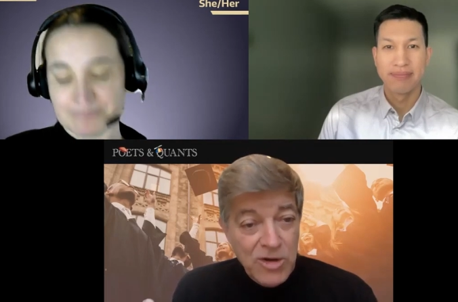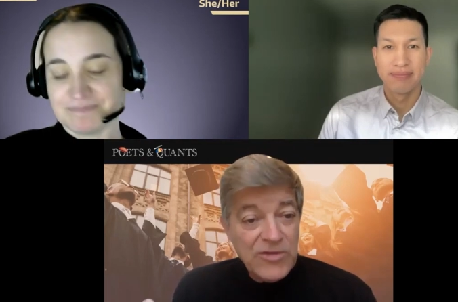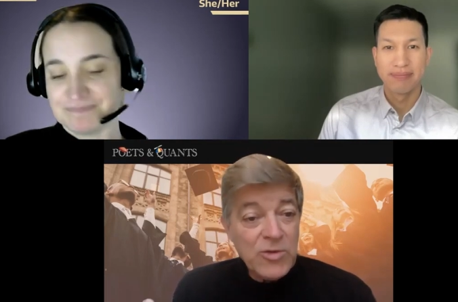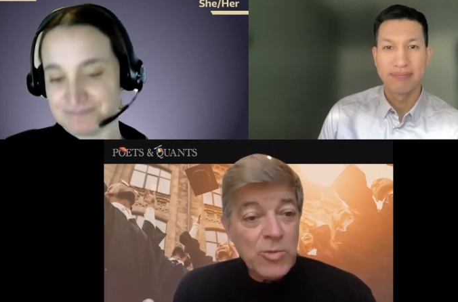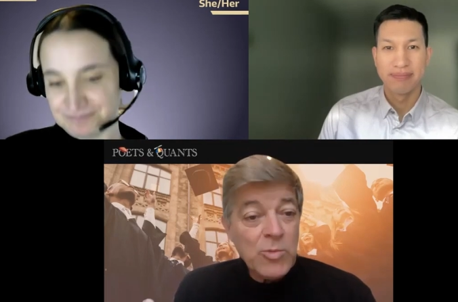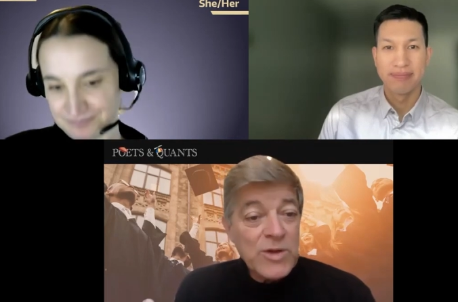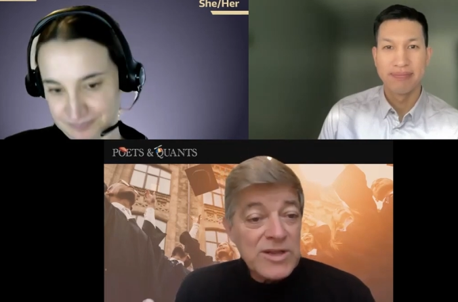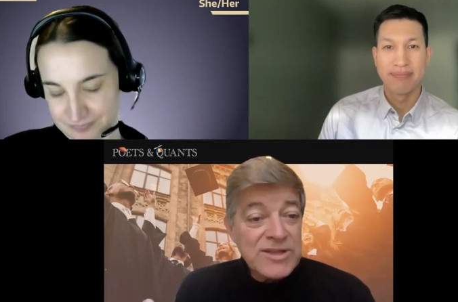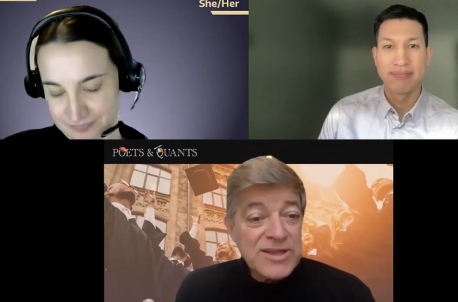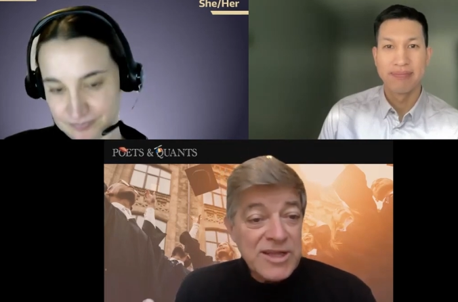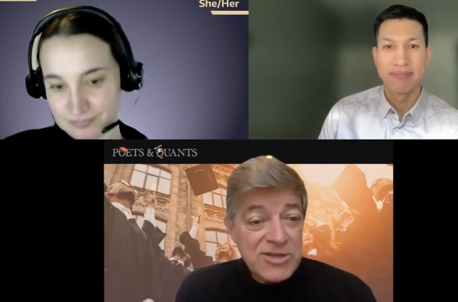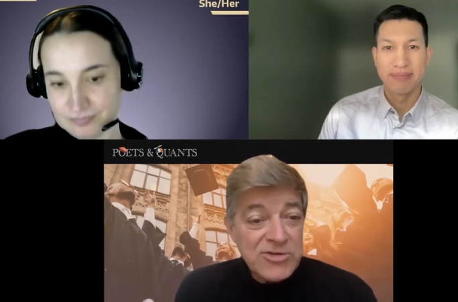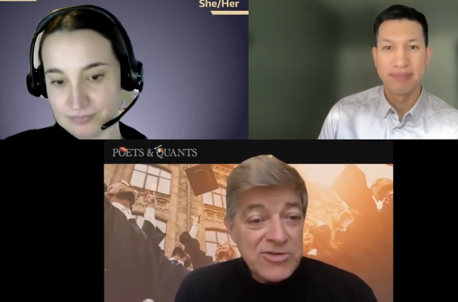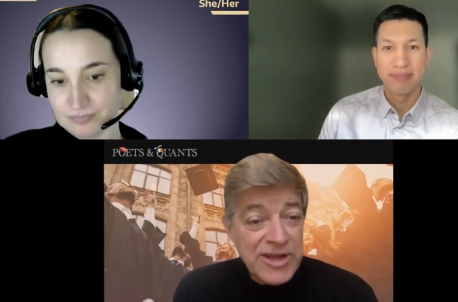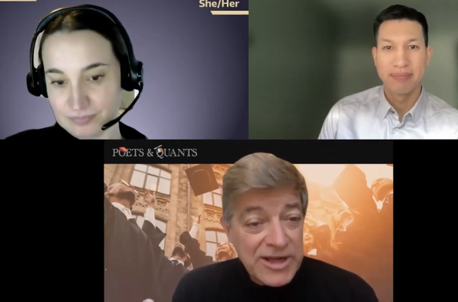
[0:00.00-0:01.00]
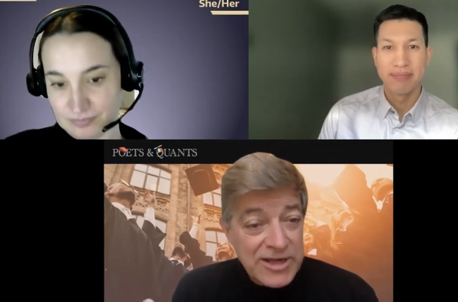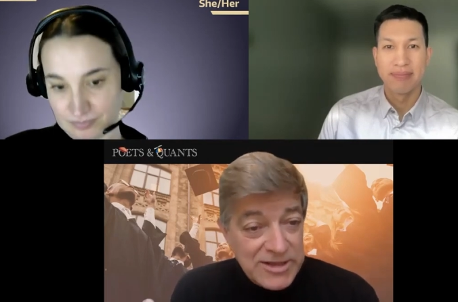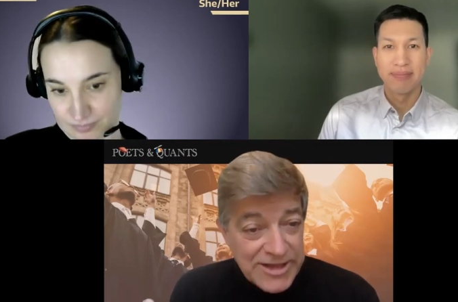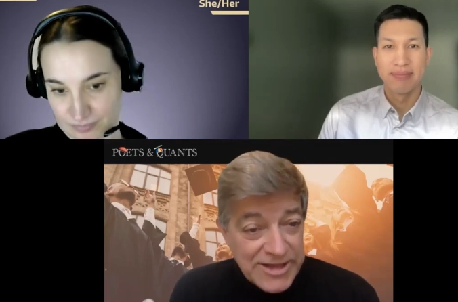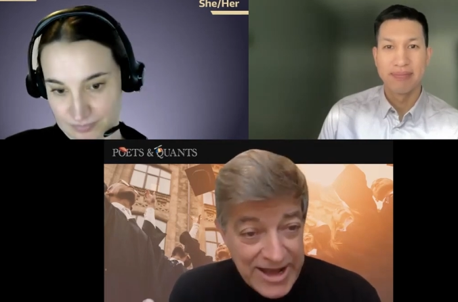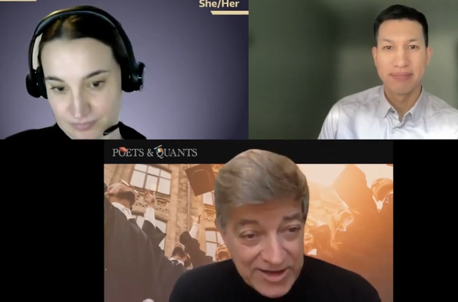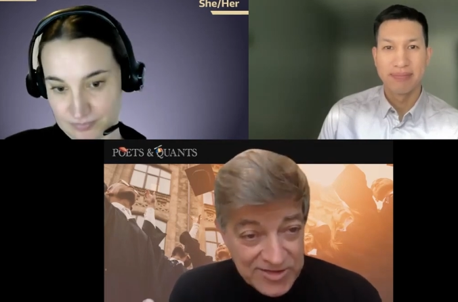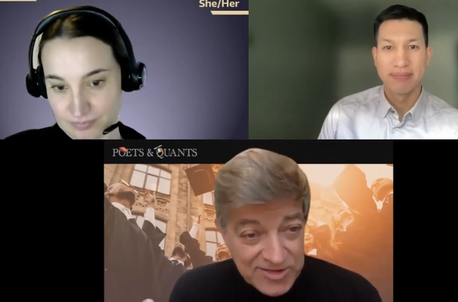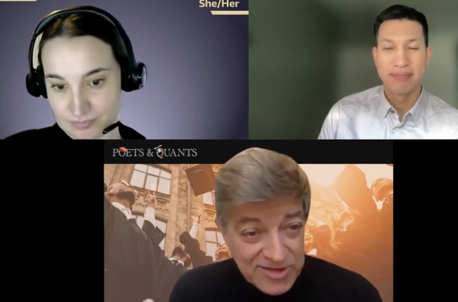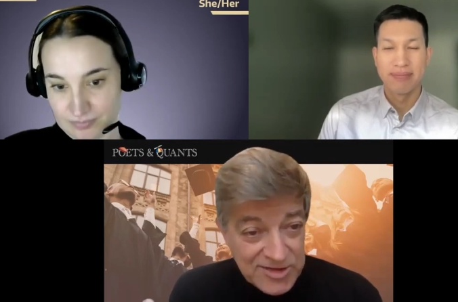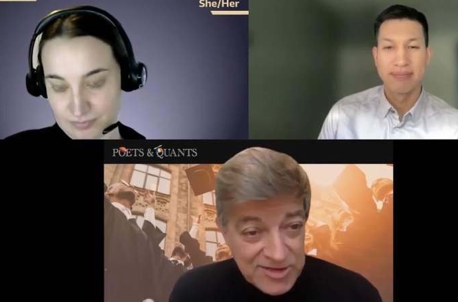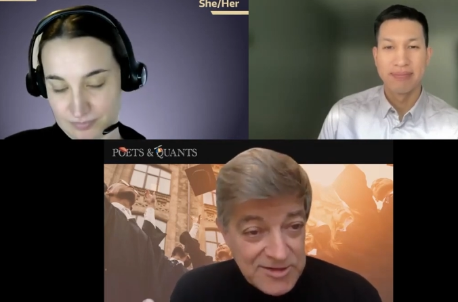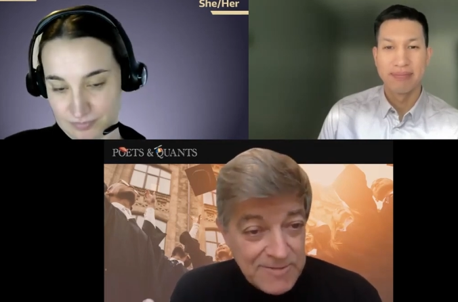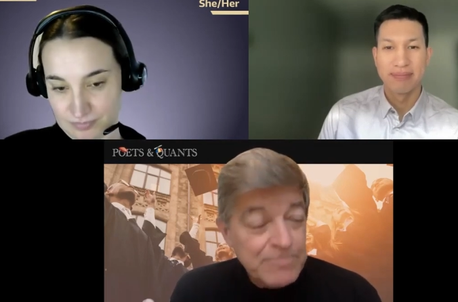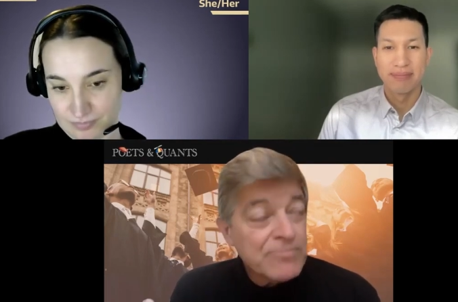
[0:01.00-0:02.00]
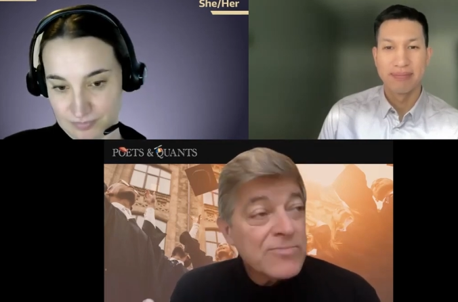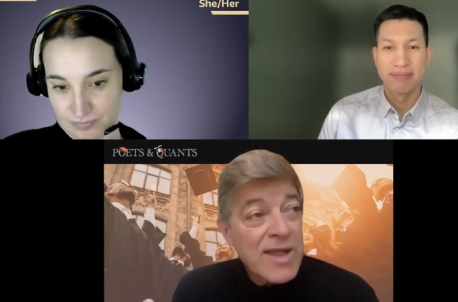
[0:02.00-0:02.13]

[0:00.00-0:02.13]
Speaker 1: Are there weekly internet classes?